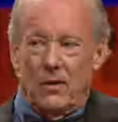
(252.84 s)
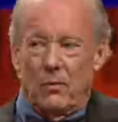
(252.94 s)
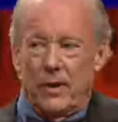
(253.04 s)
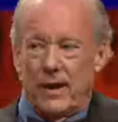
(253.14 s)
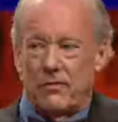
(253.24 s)

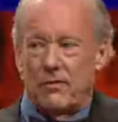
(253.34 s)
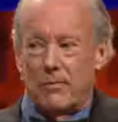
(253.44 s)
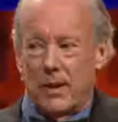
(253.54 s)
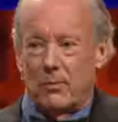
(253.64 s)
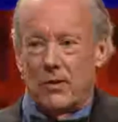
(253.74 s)
we have to
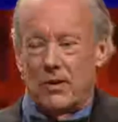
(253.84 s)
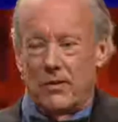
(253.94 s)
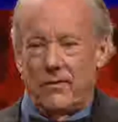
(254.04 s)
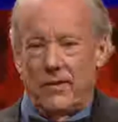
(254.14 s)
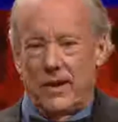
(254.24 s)

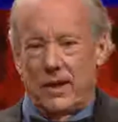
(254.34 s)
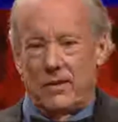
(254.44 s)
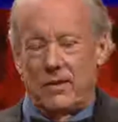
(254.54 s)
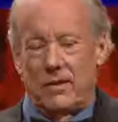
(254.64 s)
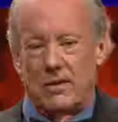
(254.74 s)
remember
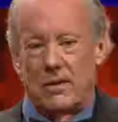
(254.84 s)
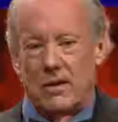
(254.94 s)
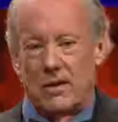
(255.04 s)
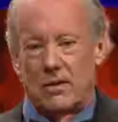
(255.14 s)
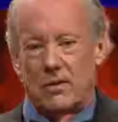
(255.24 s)
that
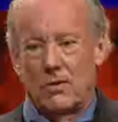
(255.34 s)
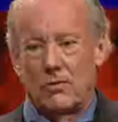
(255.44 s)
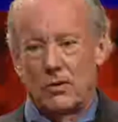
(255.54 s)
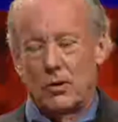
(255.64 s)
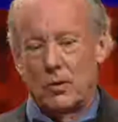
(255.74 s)
a
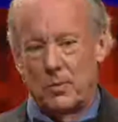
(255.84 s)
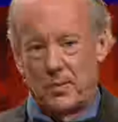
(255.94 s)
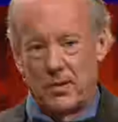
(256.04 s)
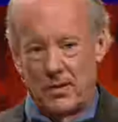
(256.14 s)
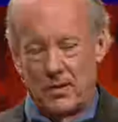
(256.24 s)
closed
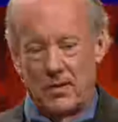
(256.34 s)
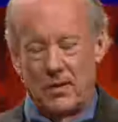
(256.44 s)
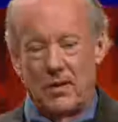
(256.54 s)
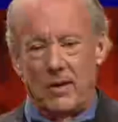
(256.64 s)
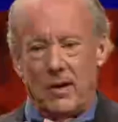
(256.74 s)
loop,
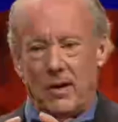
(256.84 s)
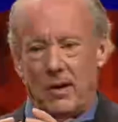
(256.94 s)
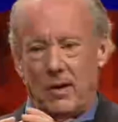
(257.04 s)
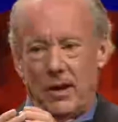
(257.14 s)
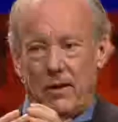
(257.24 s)

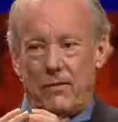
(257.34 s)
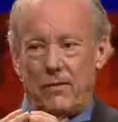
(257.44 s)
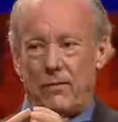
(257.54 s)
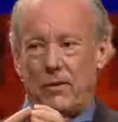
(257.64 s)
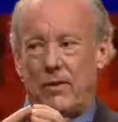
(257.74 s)

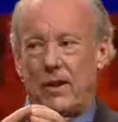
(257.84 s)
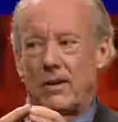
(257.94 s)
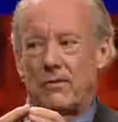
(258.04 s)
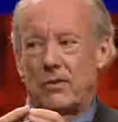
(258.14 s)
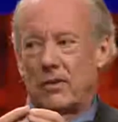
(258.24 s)
if we think
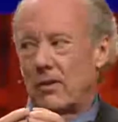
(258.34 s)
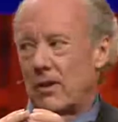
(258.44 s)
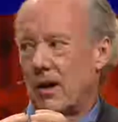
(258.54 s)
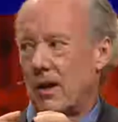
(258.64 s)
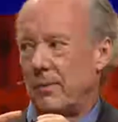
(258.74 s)
of circular
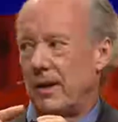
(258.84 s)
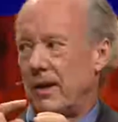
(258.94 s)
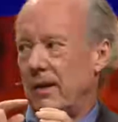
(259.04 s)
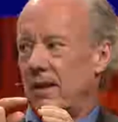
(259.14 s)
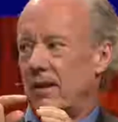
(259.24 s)

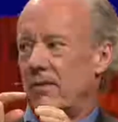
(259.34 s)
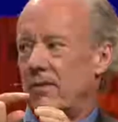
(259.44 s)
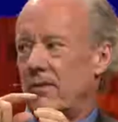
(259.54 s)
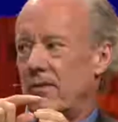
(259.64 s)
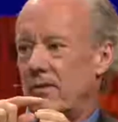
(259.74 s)
economy
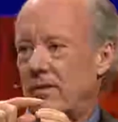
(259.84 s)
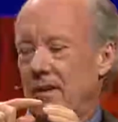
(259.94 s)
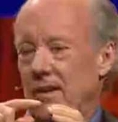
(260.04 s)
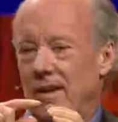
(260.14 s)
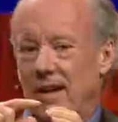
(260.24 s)
as
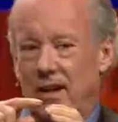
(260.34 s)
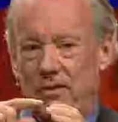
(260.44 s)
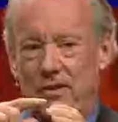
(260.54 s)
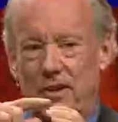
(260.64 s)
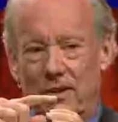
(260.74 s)

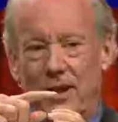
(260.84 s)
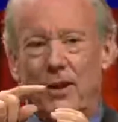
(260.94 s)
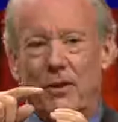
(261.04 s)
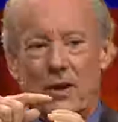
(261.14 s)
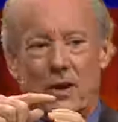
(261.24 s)
the
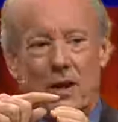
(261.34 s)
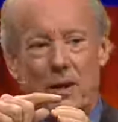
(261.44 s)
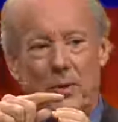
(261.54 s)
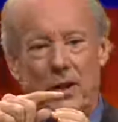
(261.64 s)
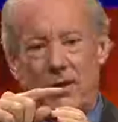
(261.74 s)
linear
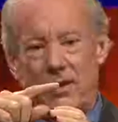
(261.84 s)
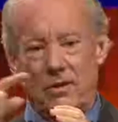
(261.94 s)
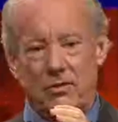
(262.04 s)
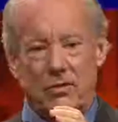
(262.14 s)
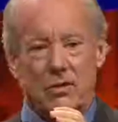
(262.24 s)
economy in
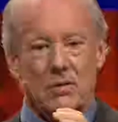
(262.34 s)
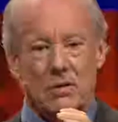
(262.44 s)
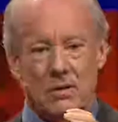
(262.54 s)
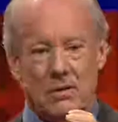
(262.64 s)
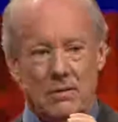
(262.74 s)
a circle,